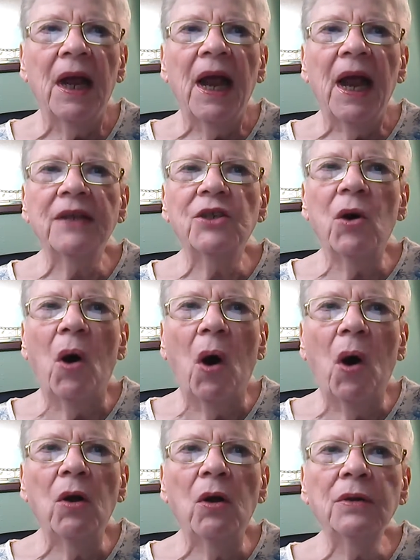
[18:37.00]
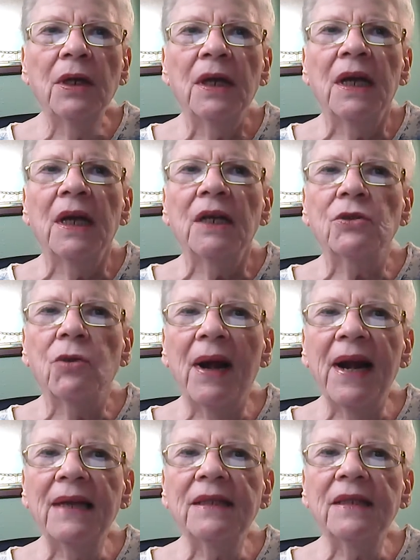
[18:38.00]
and to hold
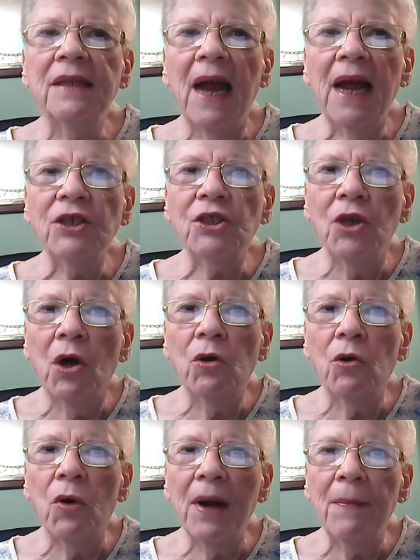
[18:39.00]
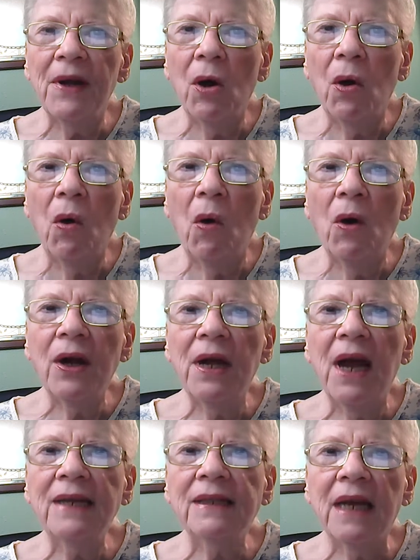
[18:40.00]
transnational criminal
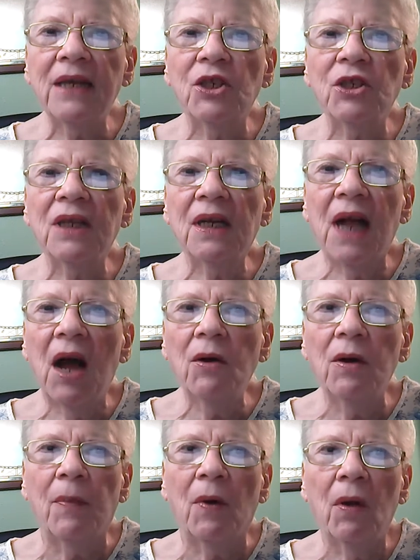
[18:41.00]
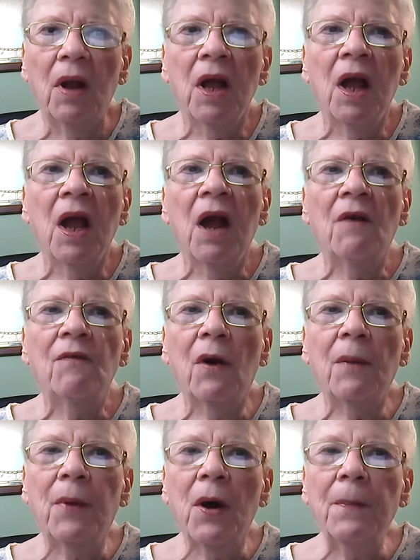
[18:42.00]
organizations accountable
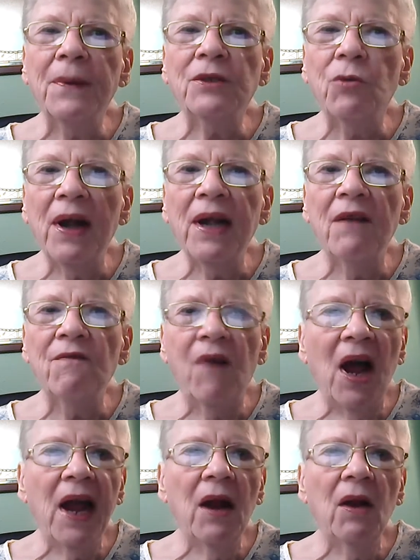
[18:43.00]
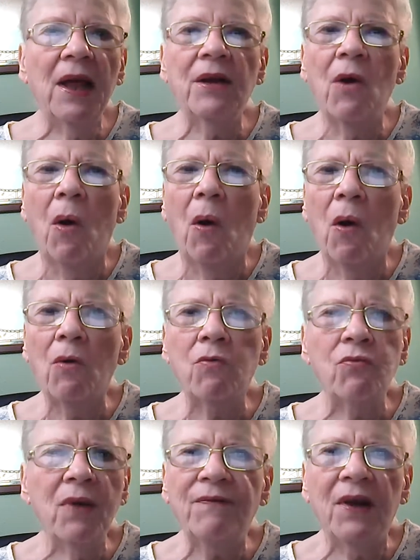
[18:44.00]
for perpetrating vile and
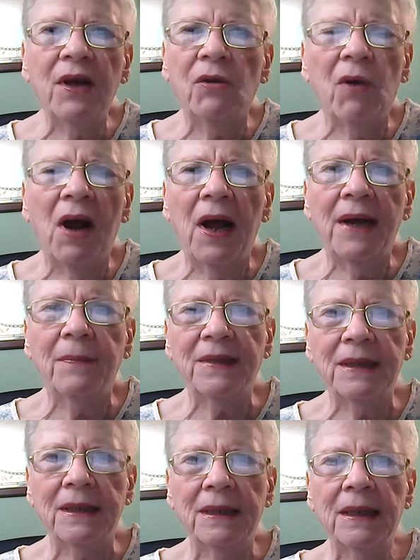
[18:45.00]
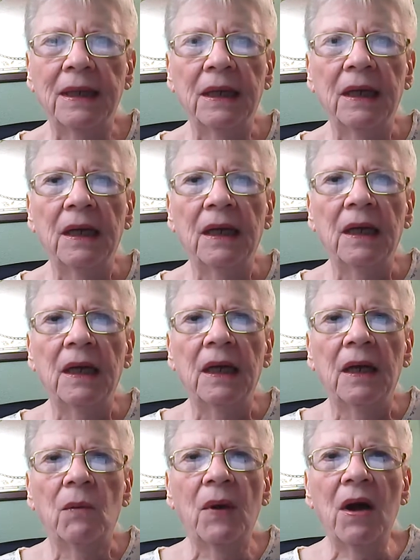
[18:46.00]
horrific crimes.
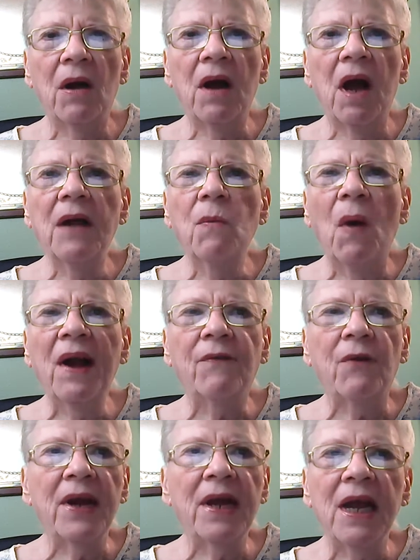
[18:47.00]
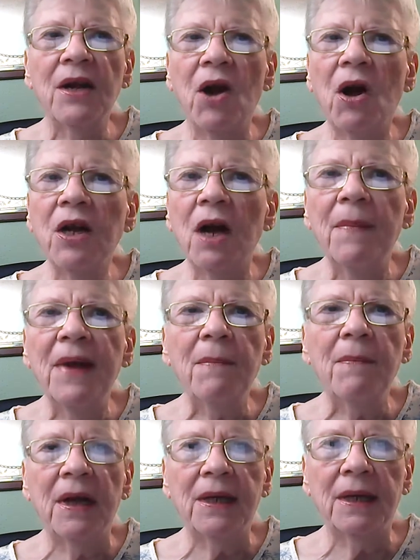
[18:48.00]
We are unwavering in our
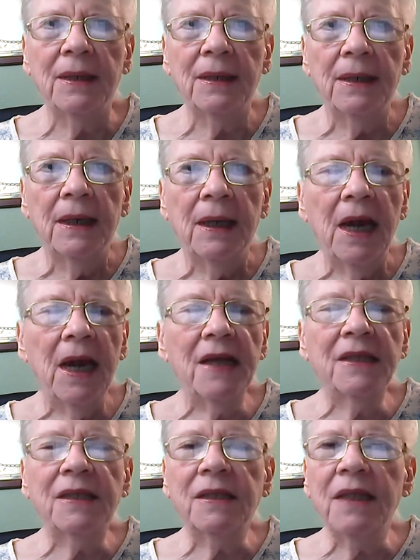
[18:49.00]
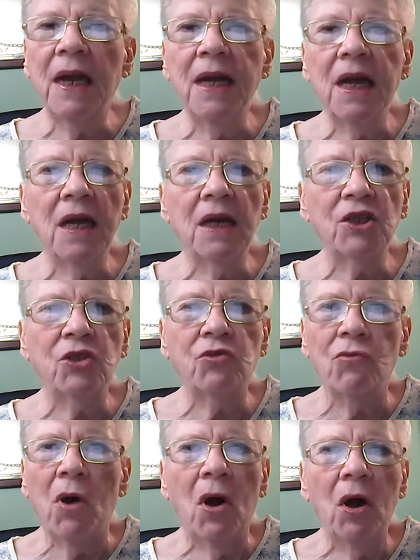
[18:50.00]
commitment and sending a
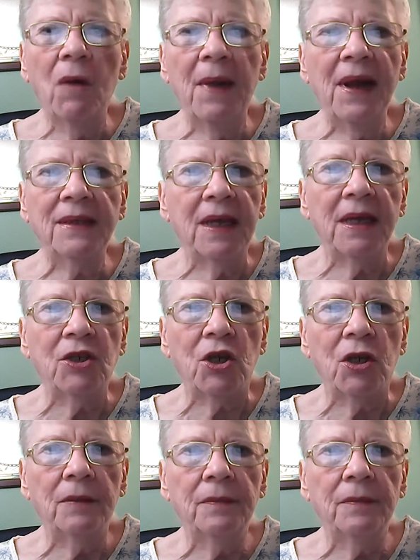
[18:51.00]
strong message.